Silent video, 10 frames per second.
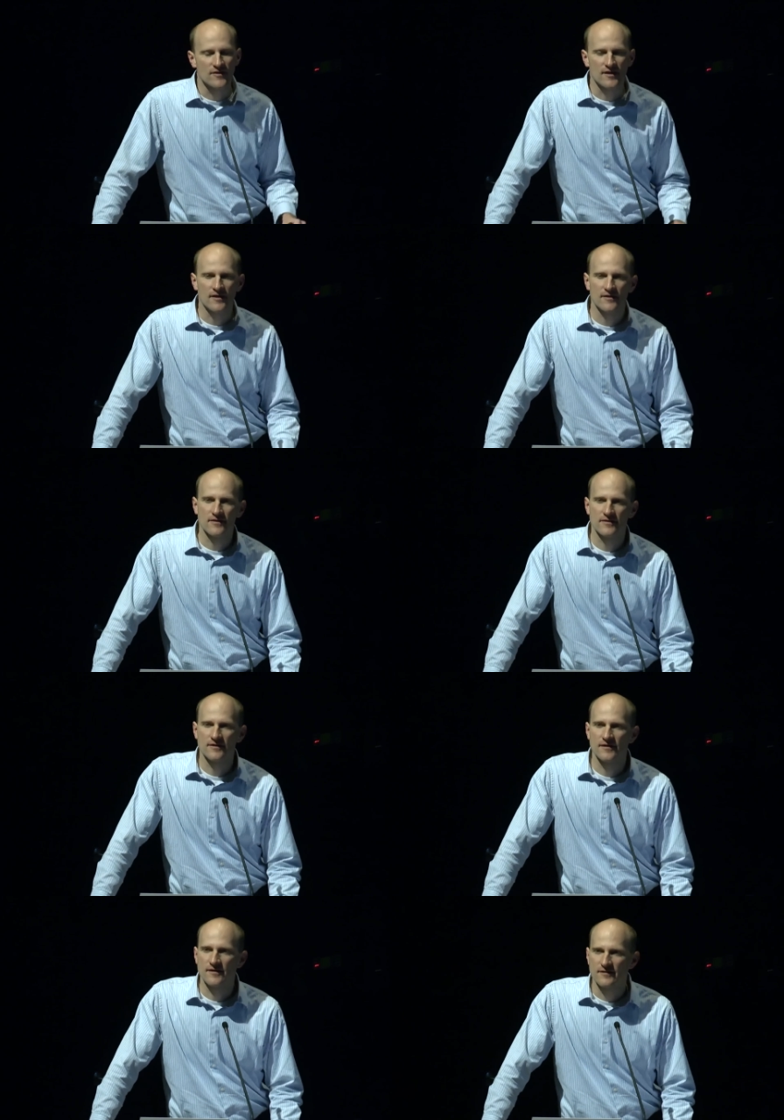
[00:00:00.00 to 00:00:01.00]
the,
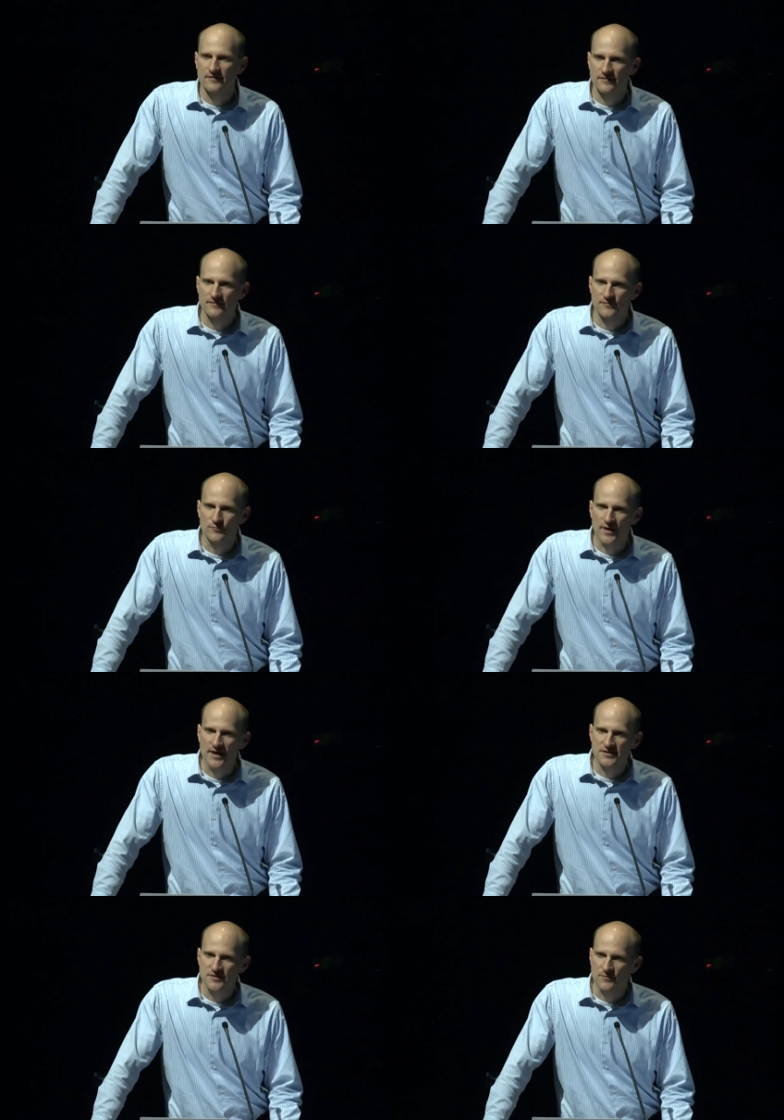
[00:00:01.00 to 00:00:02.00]
the
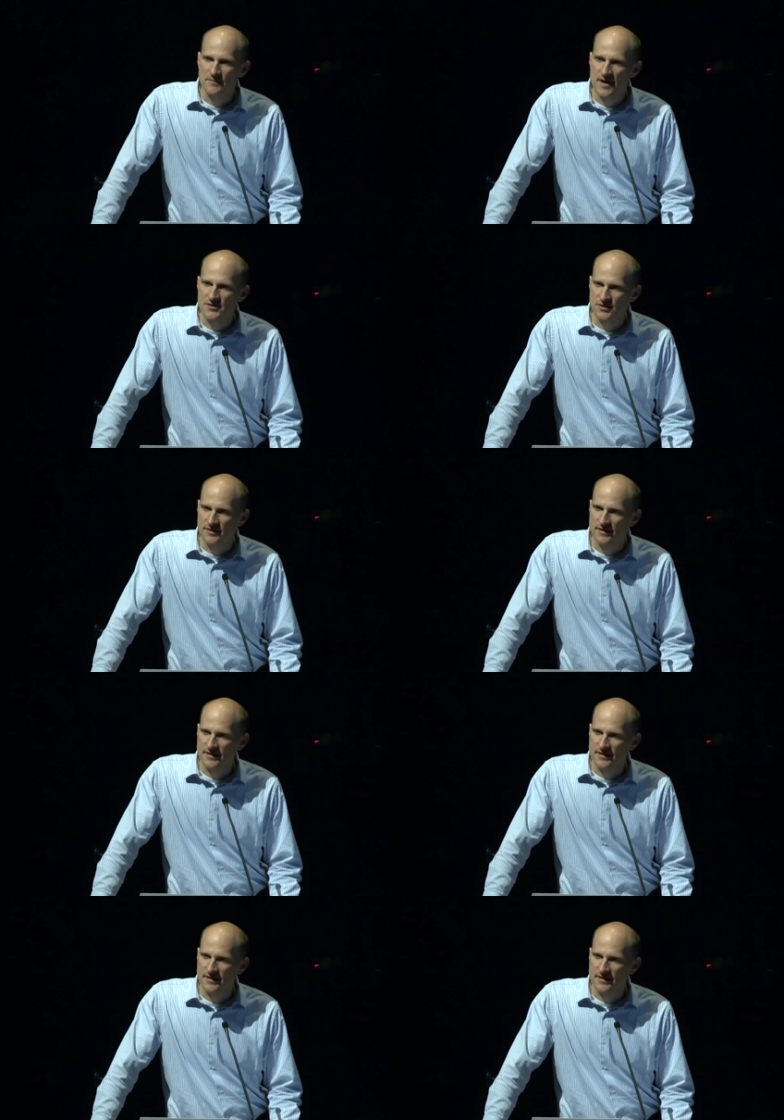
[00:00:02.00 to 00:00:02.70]
range that we measured